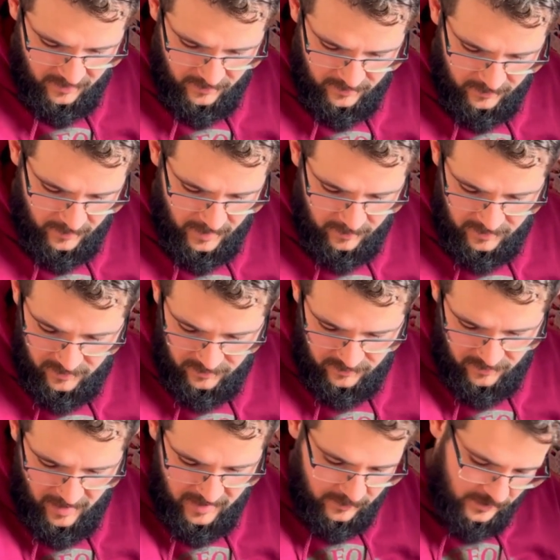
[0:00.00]
when we don't
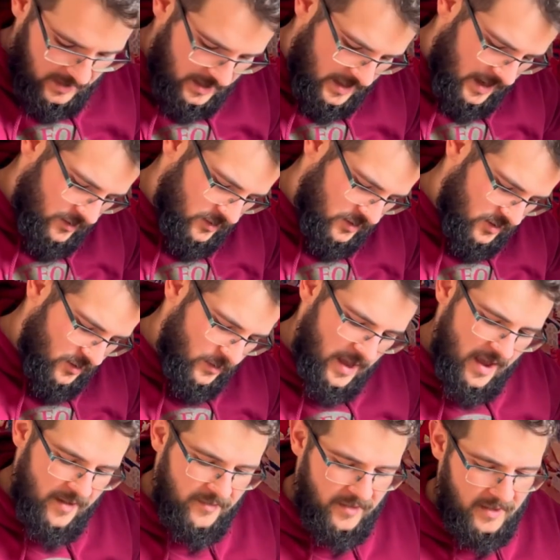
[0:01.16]
write with it. And also we have
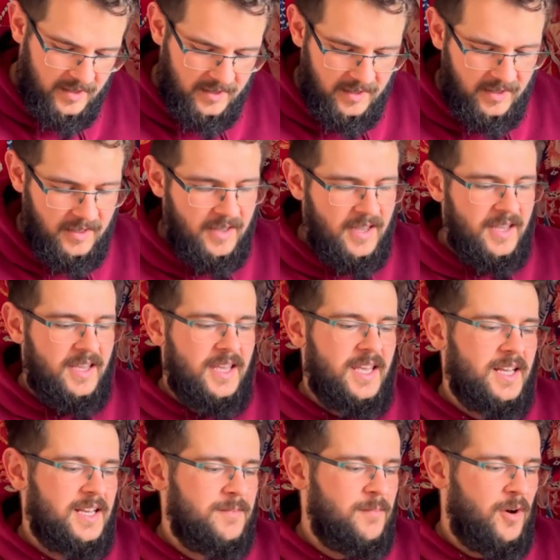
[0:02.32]
a little ink
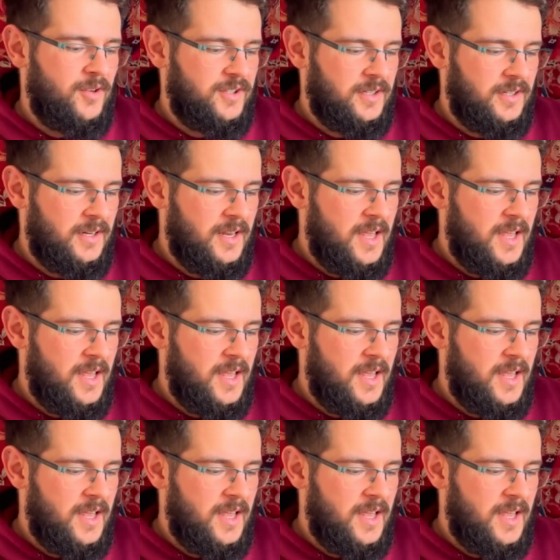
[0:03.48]
bottle,